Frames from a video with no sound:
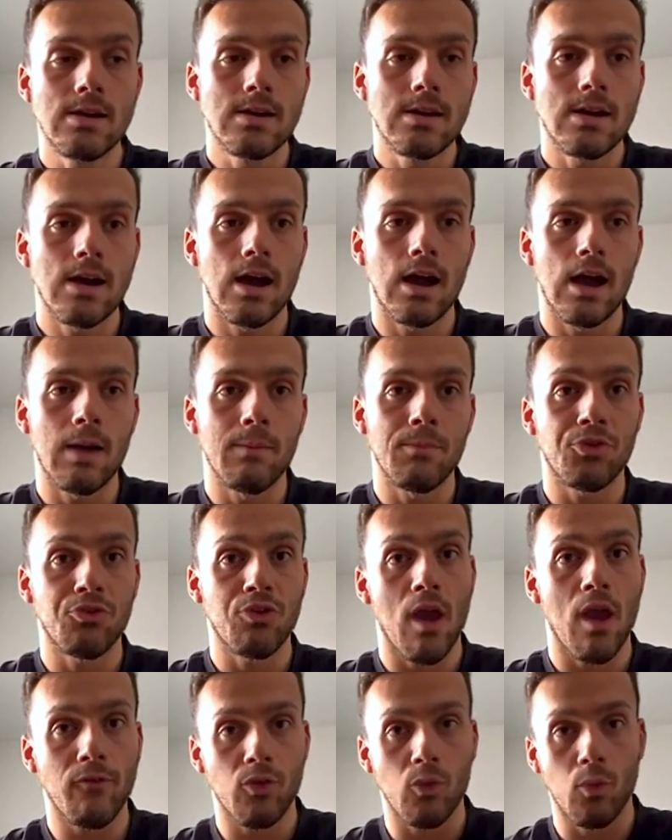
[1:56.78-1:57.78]
Um,
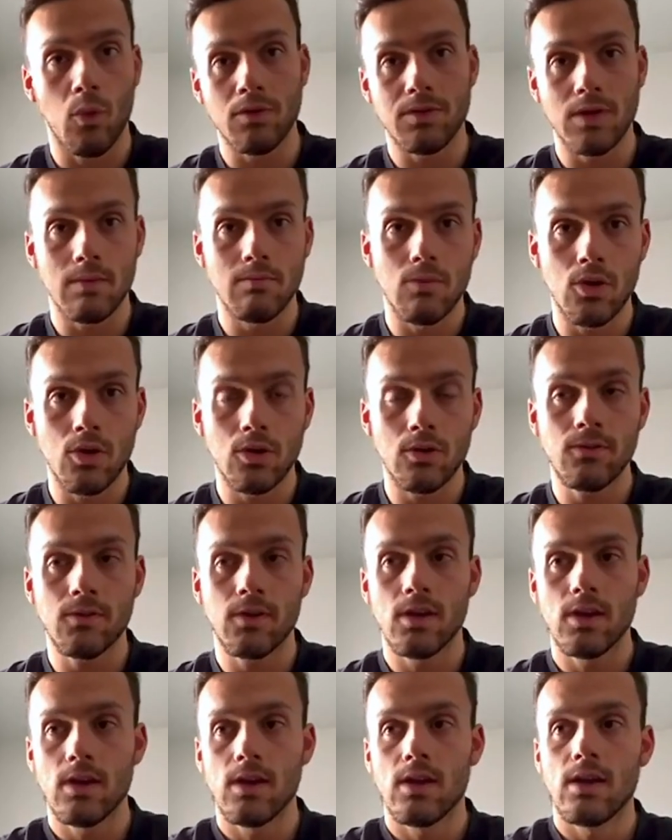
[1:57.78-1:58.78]
straight after Worlds, I moved
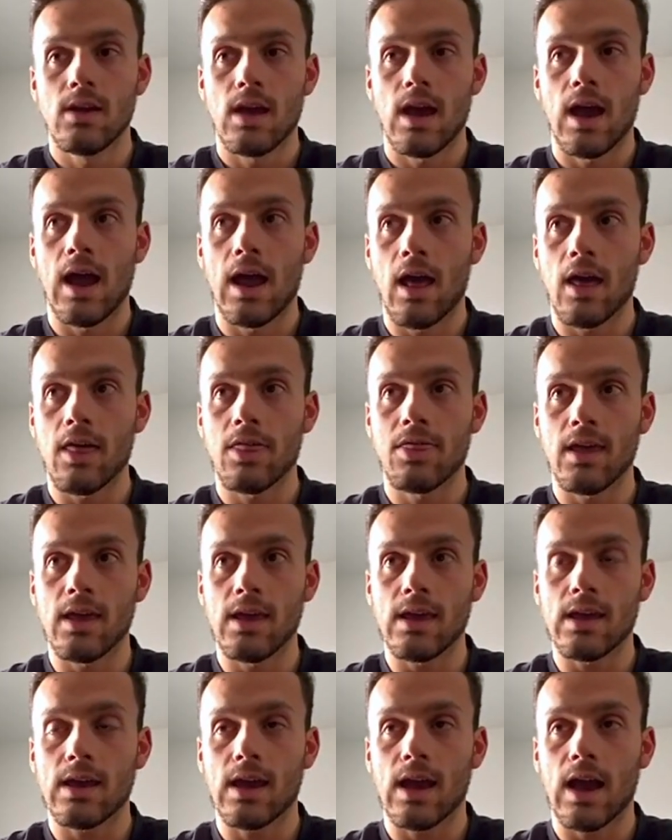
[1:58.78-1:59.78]
and I
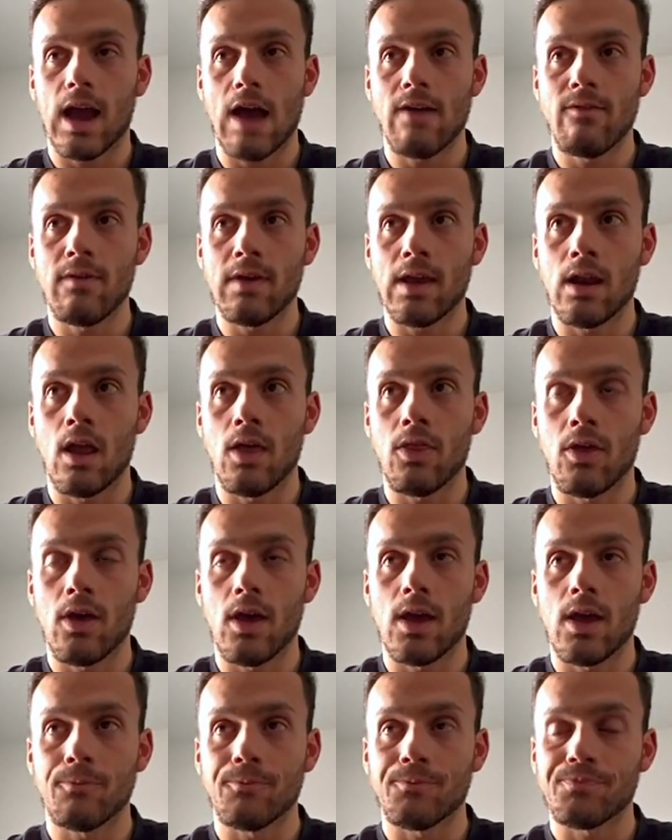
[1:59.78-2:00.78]
think having
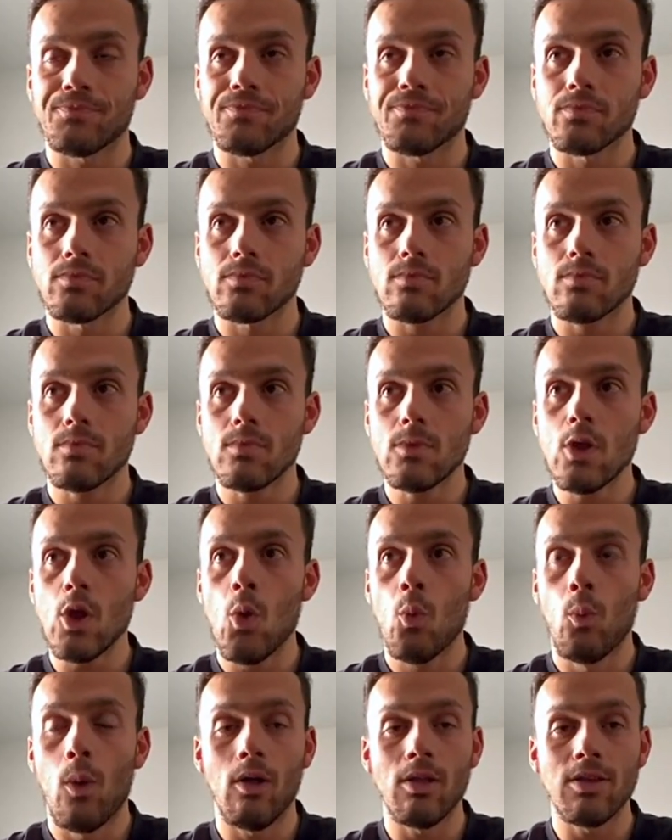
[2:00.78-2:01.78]
another
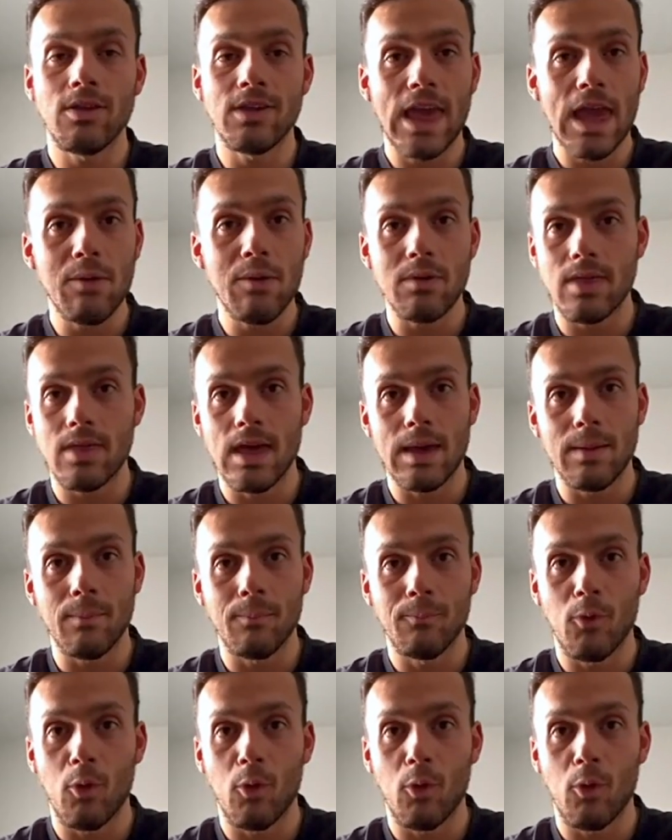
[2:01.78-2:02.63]
well year with him will